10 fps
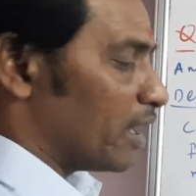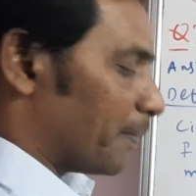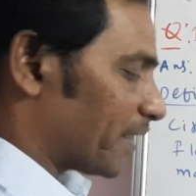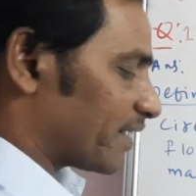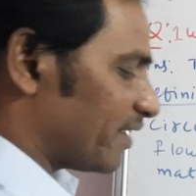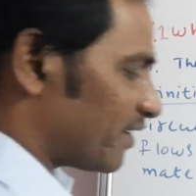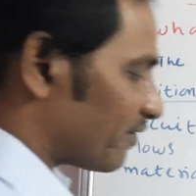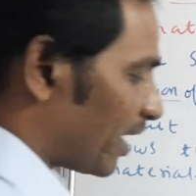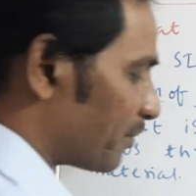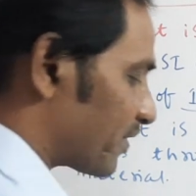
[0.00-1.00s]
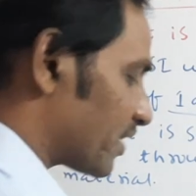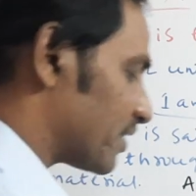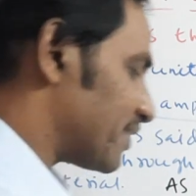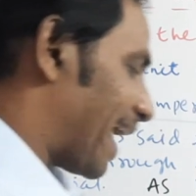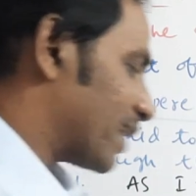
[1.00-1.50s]
The reason why I am saying
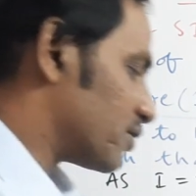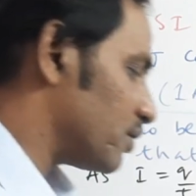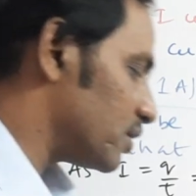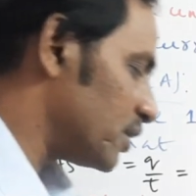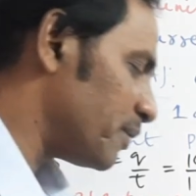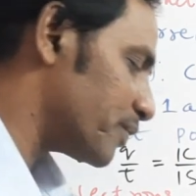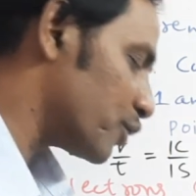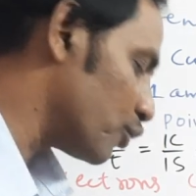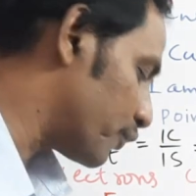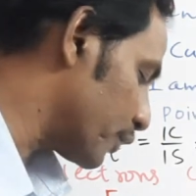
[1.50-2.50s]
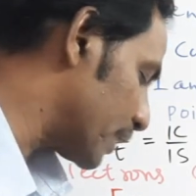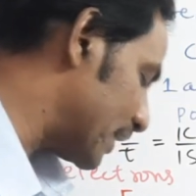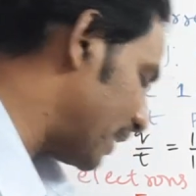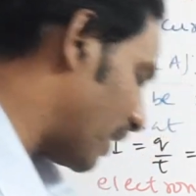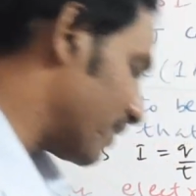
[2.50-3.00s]
is actually if you get
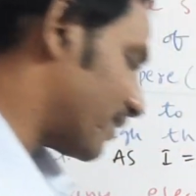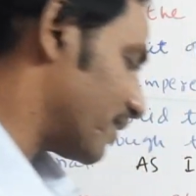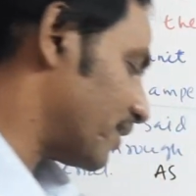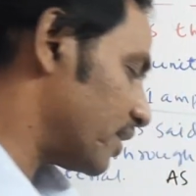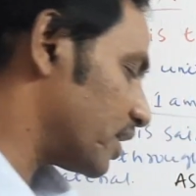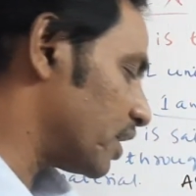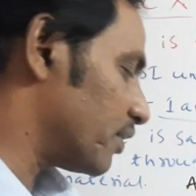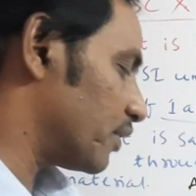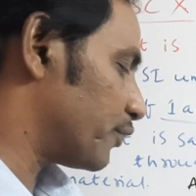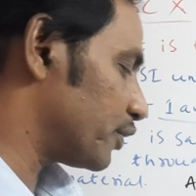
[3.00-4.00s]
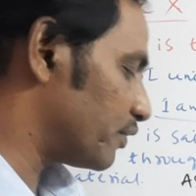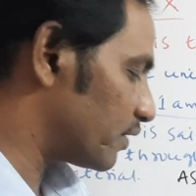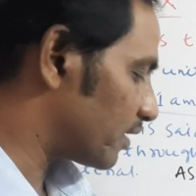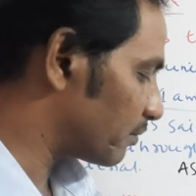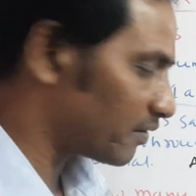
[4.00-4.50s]
the answer in, if you divide
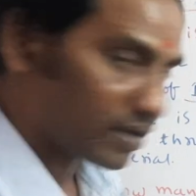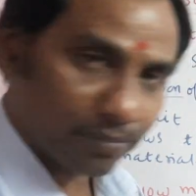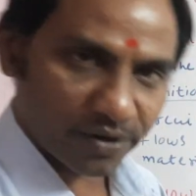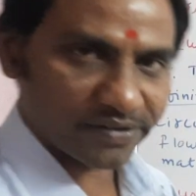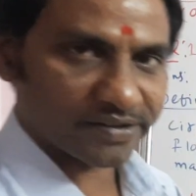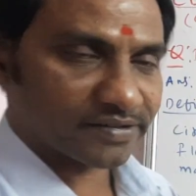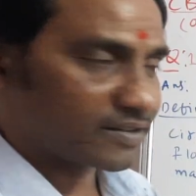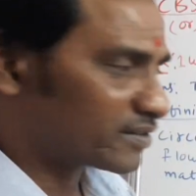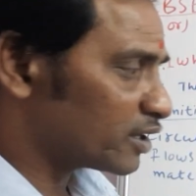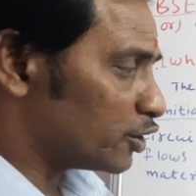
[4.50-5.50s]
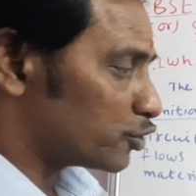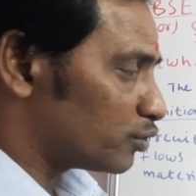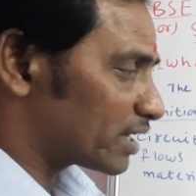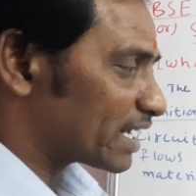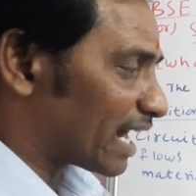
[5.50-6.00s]
1 by 1.6 is, you
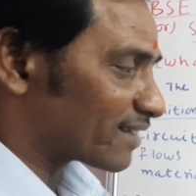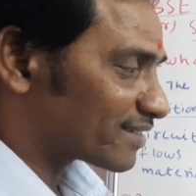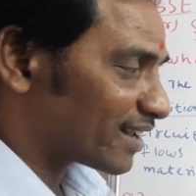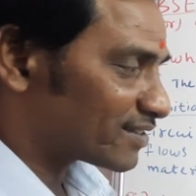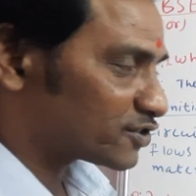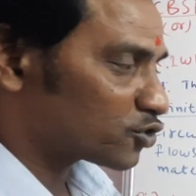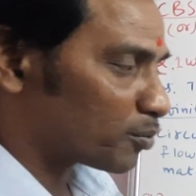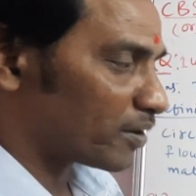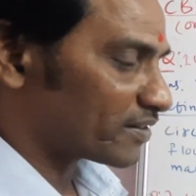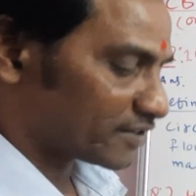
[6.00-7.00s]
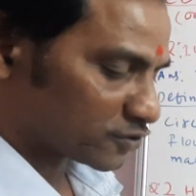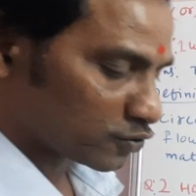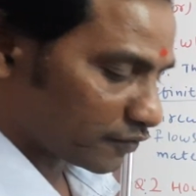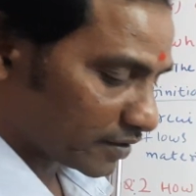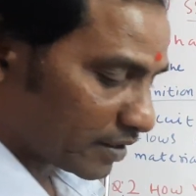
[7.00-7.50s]
will get answer as
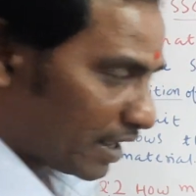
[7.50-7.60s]
0.625.